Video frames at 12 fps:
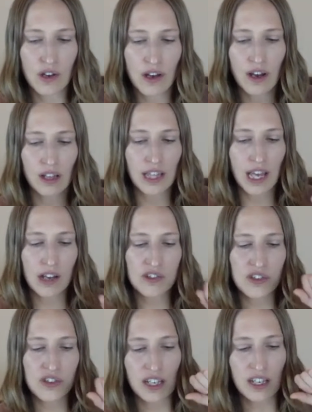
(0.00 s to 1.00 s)
allows you
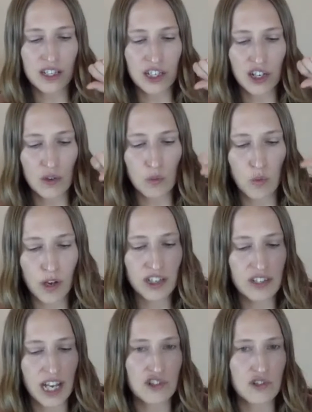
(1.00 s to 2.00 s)
to get clear on what your
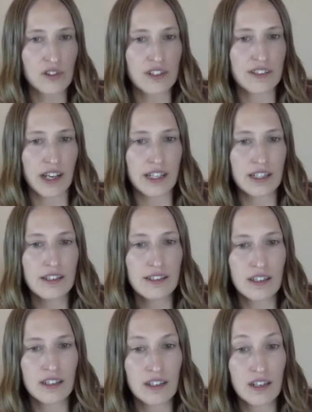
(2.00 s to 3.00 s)
natural design
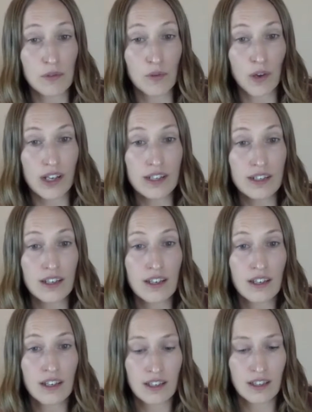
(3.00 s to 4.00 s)
is, number one.
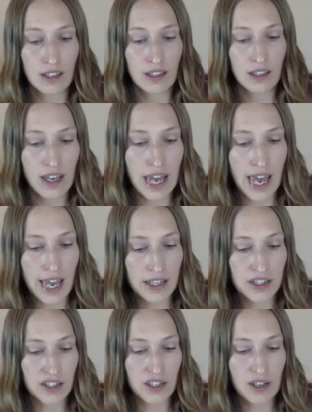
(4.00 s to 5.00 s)

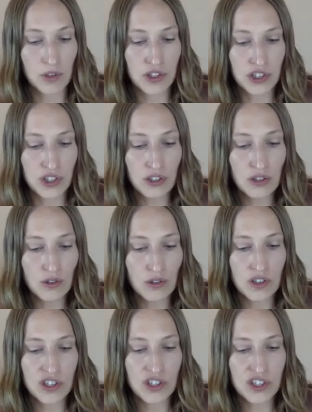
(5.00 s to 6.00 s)
And number two,
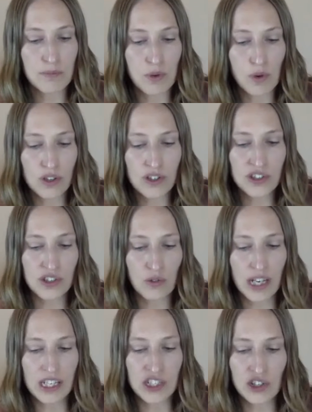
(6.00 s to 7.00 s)
supports you
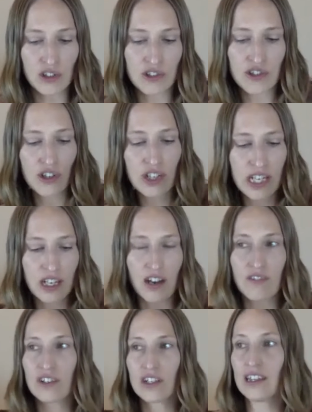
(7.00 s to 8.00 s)
in your journey
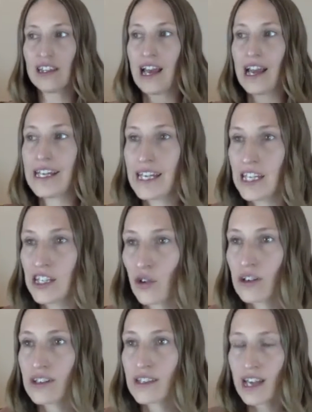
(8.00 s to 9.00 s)
of aligning
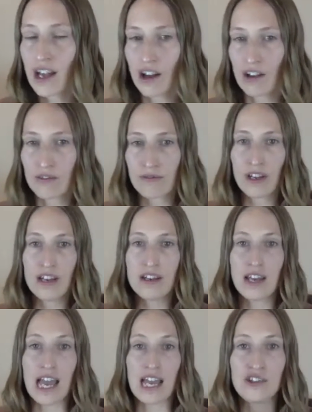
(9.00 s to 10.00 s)
yourself
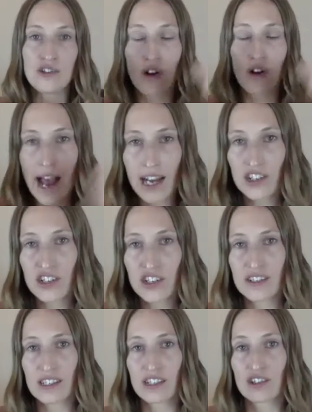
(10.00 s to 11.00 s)
and your
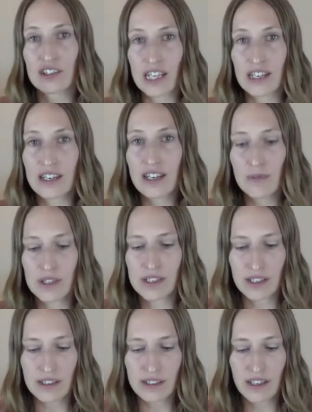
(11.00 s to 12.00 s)
actions in your day-to-day
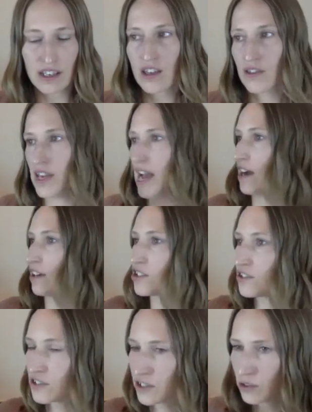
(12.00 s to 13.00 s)
business, the
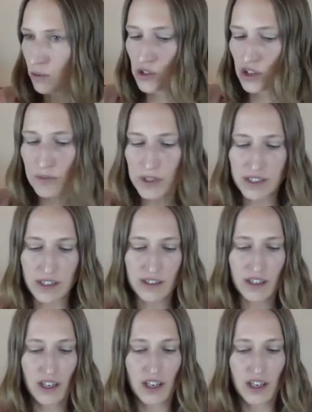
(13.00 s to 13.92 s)
actions to grow your business,